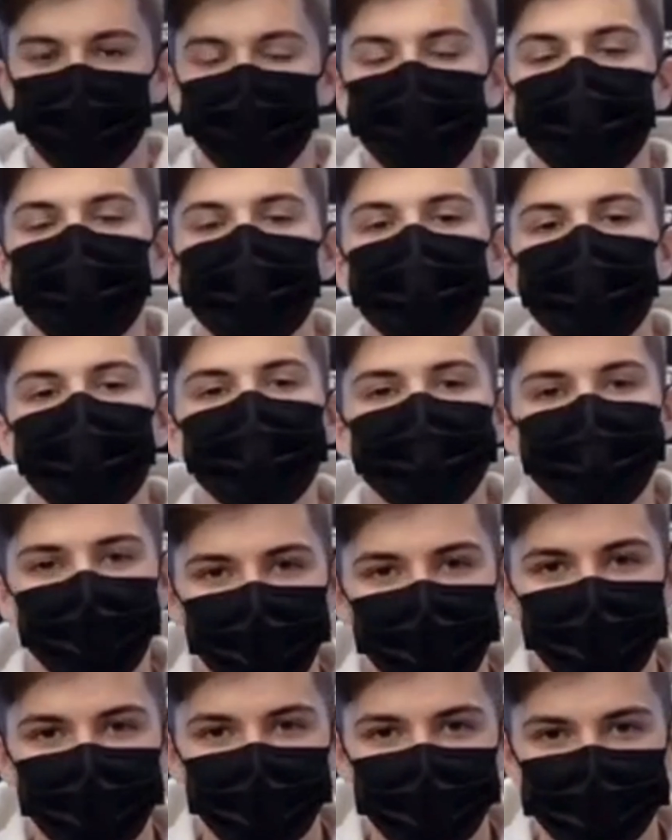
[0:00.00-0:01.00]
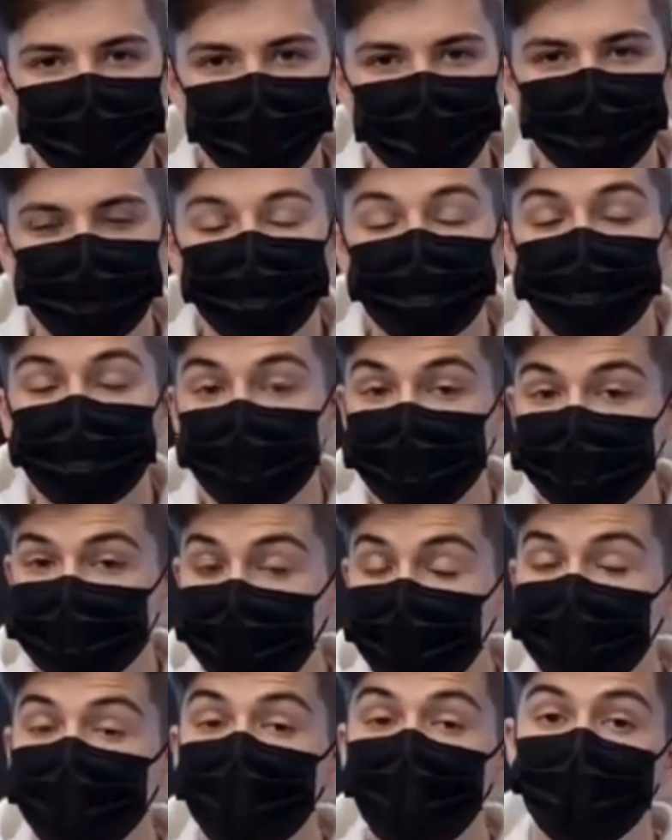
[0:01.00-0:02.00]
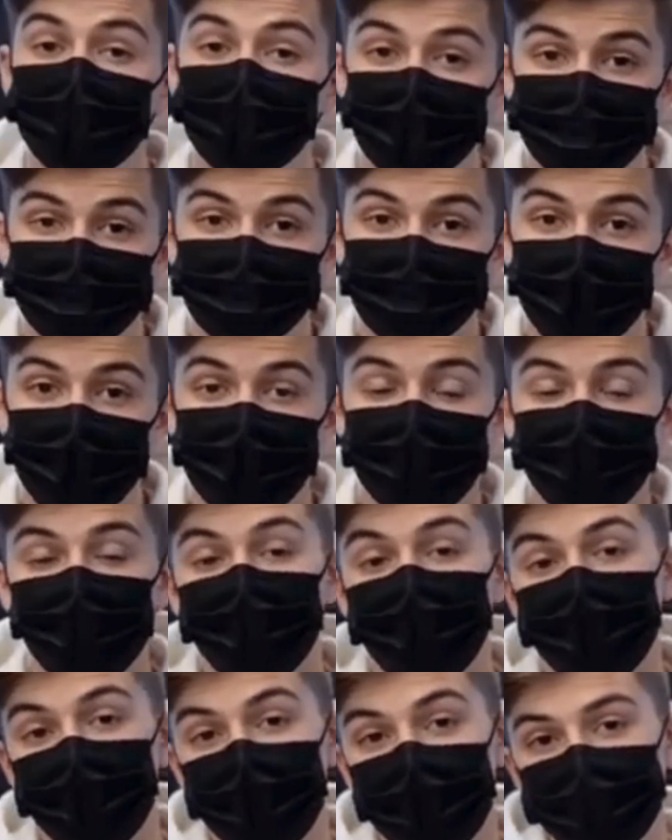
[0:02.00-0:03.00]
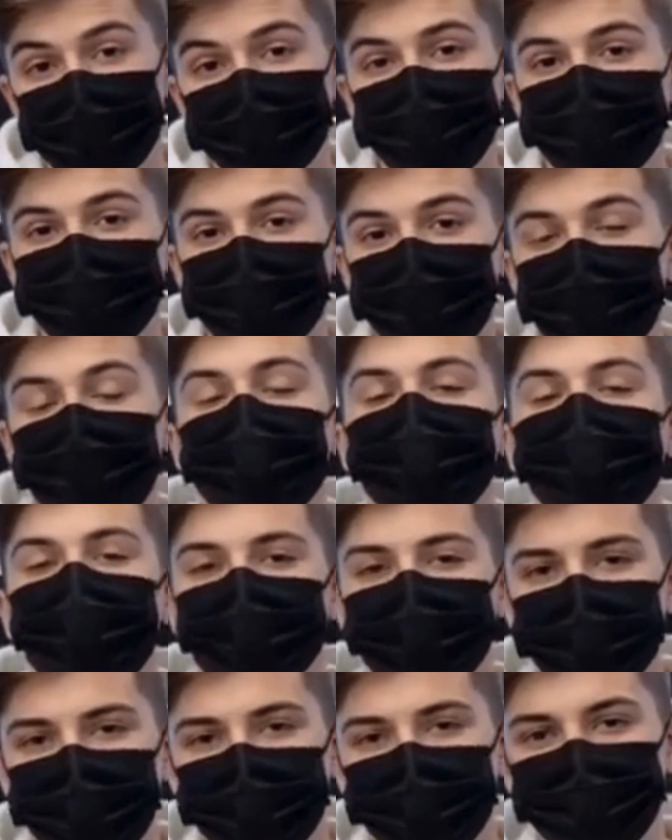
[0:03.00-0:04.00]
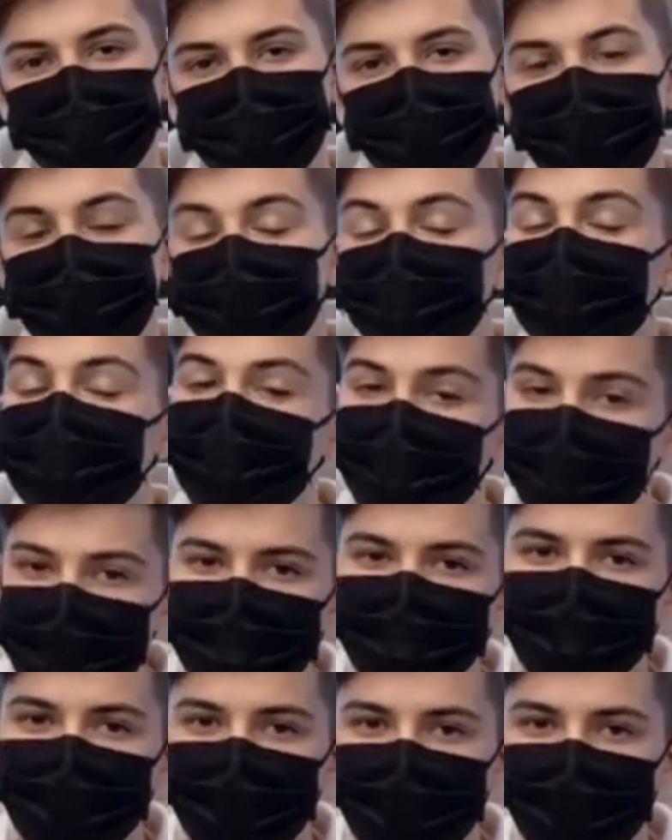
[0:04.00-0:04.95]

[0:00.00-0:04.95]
sound design. This final editing pass is often what separates a rough AI